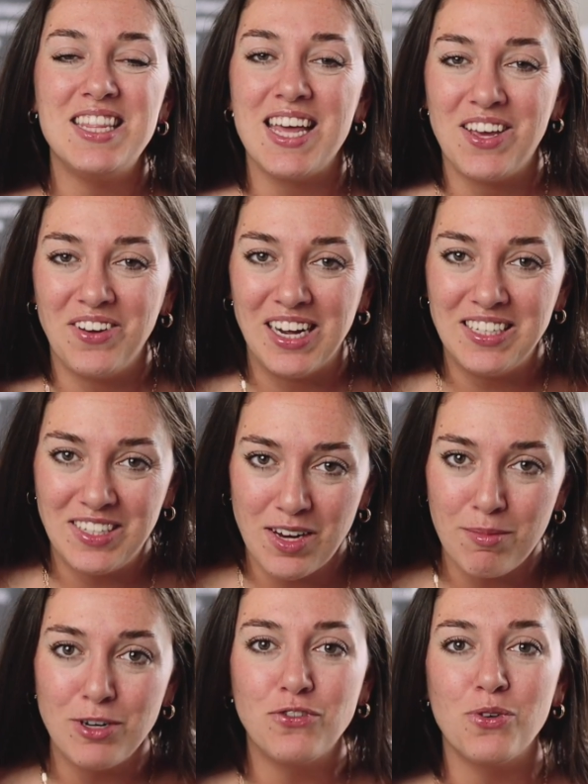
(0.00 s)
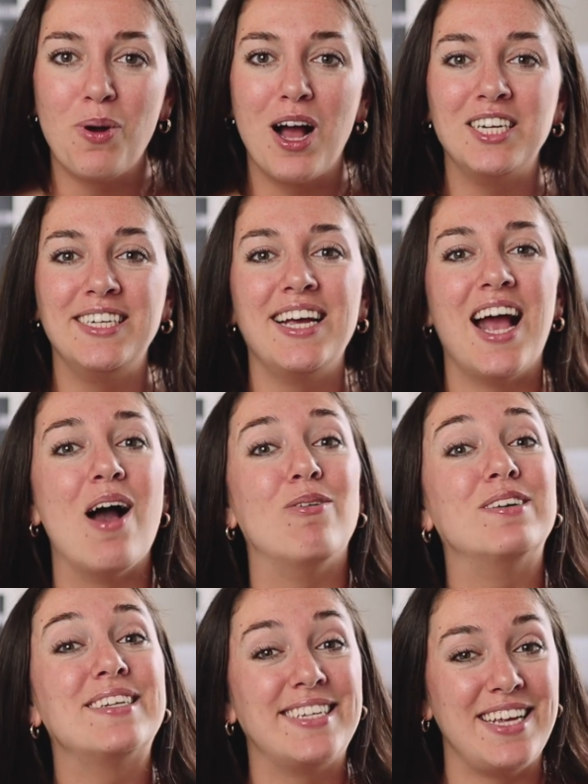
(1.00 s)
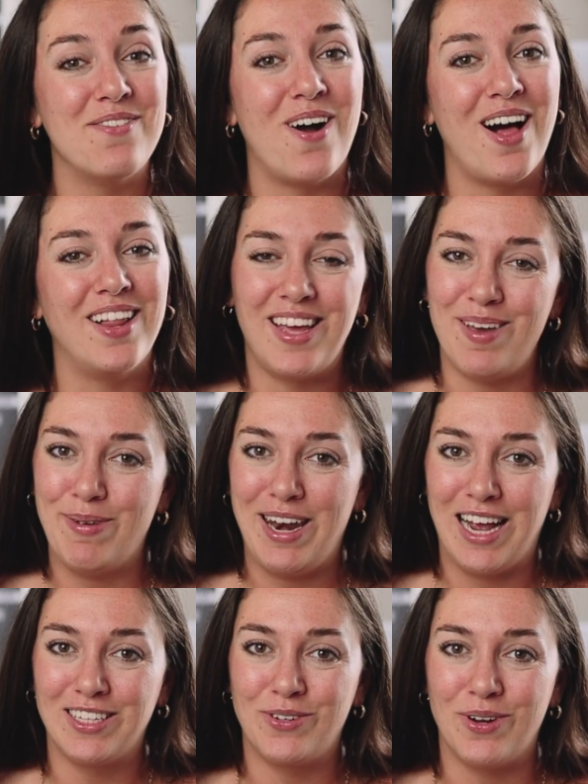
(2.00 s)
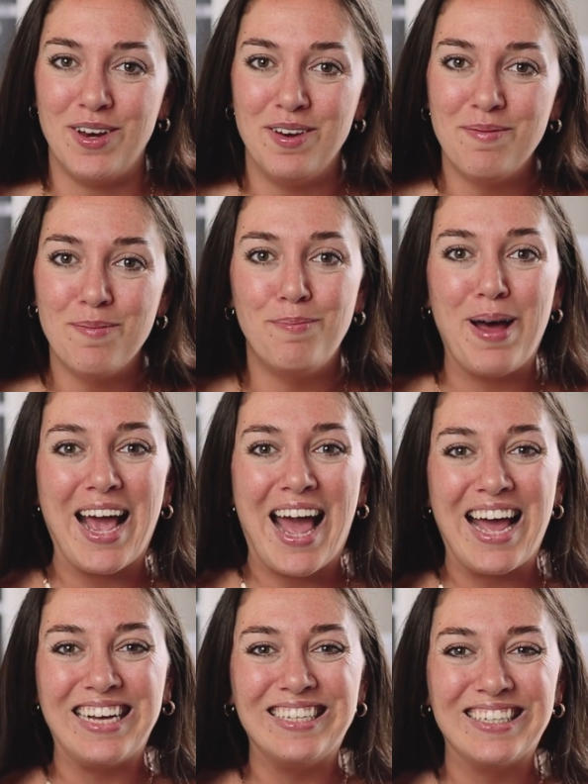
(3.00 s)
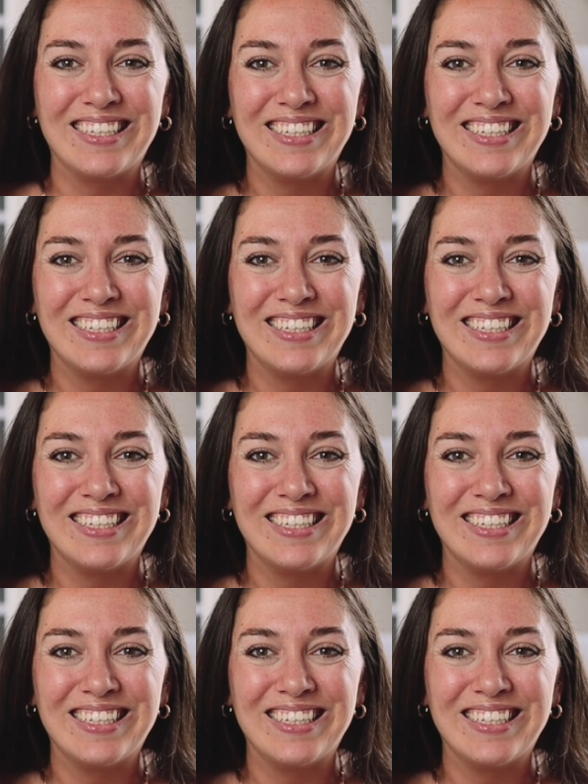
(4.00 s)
Thank you guys so much for watching. I will see you all in my next one. Bye guys.